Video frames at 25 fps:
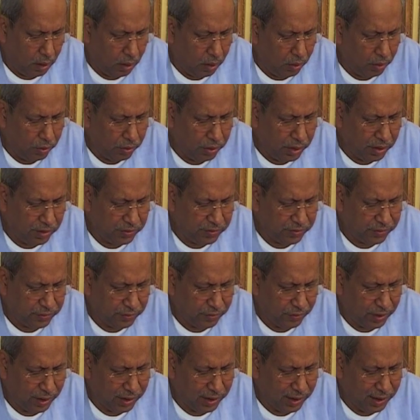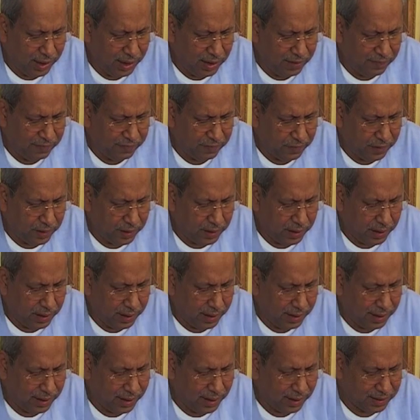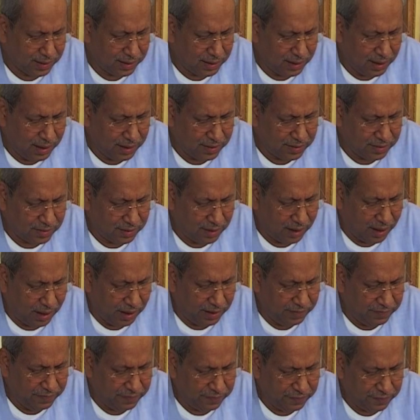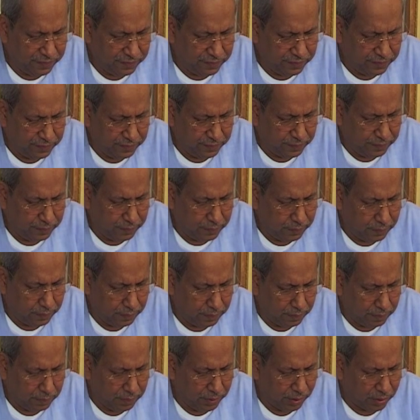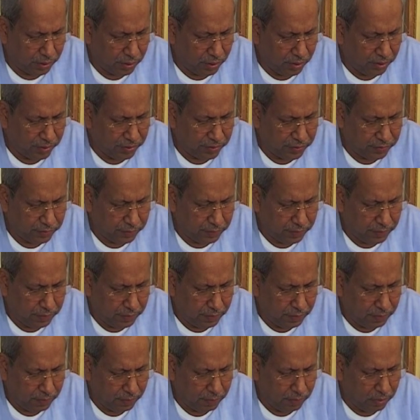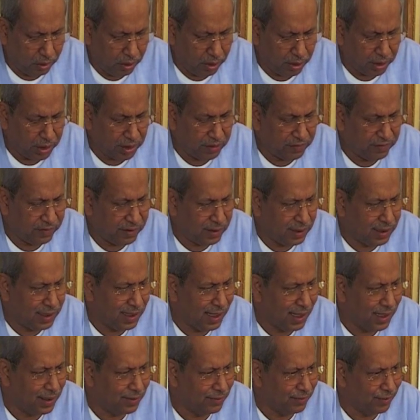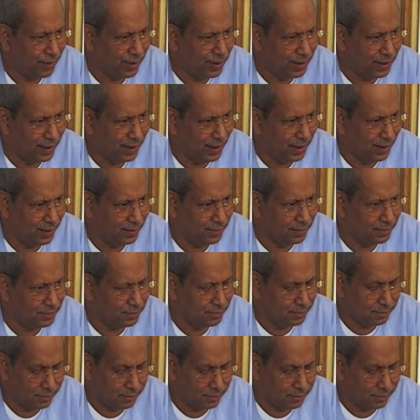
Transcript: How does one live a deathless life? Because body will die one day.